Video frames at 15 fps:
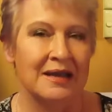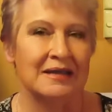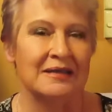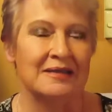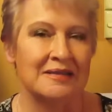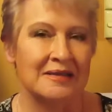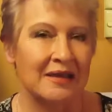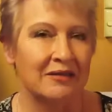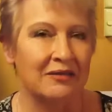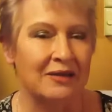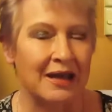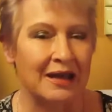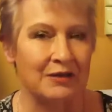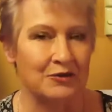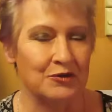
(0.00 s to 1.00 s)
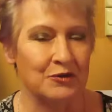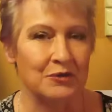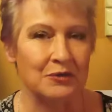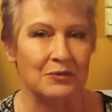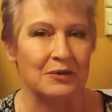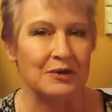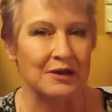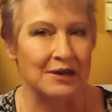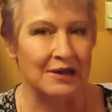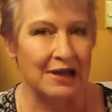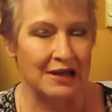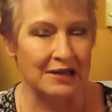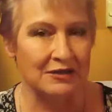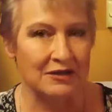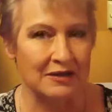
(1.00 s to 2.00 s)
That is our natural
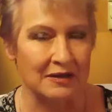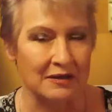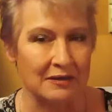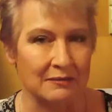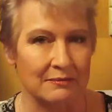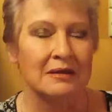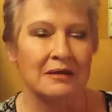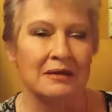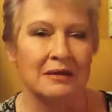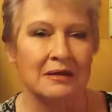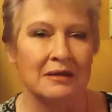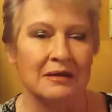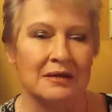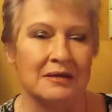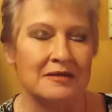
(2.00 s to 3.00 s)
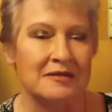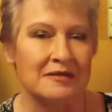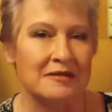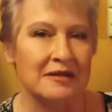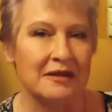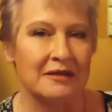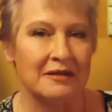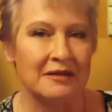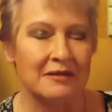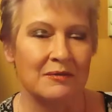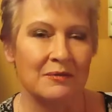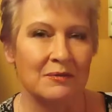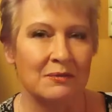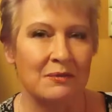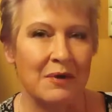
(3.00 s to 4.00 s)
nature. It's
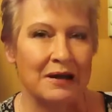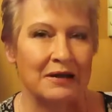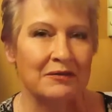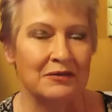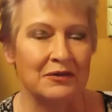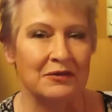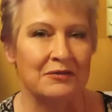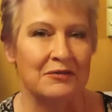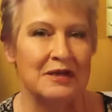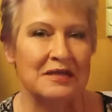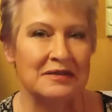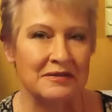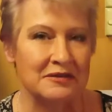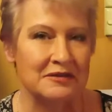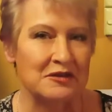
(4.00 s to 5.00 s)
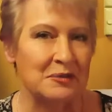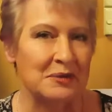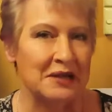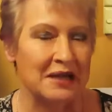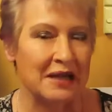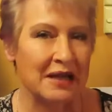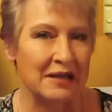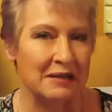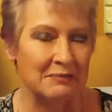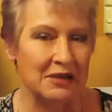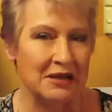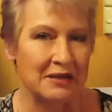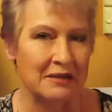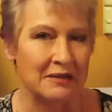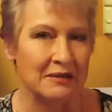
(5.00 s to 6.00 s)
one of the reasons we
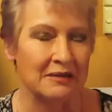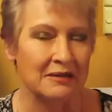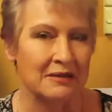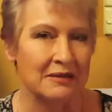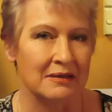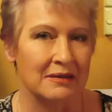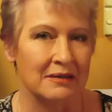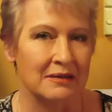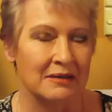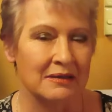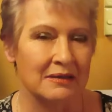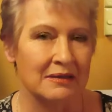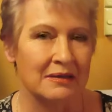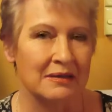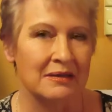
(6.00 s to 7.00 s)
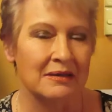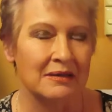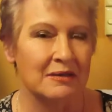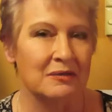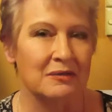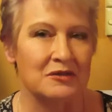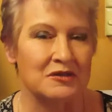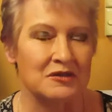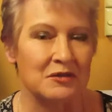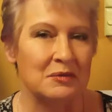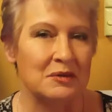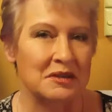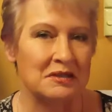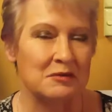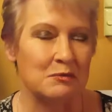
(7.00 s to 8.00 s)
came here. was
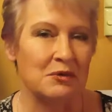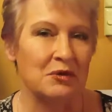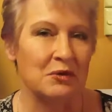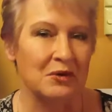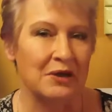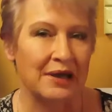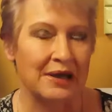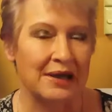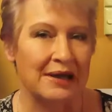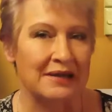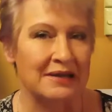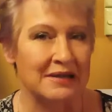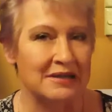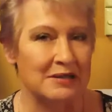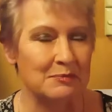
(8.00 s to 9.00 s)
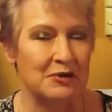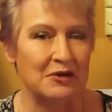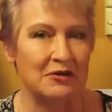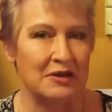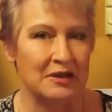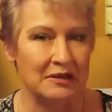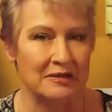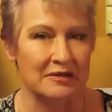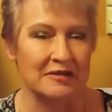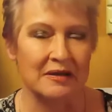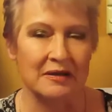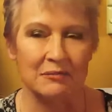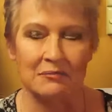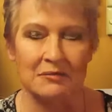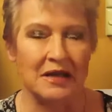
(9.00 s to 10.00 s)
to explore and
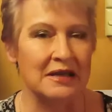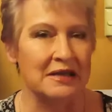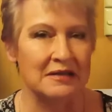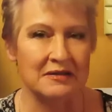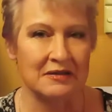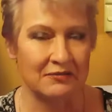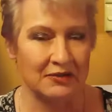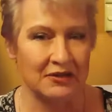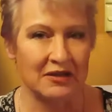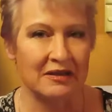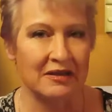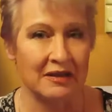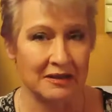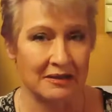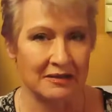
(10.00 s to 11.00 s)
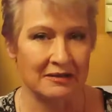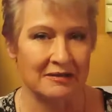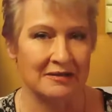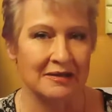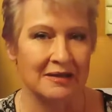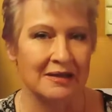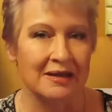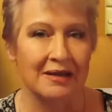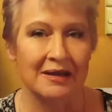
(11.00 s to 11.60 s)
experience many different things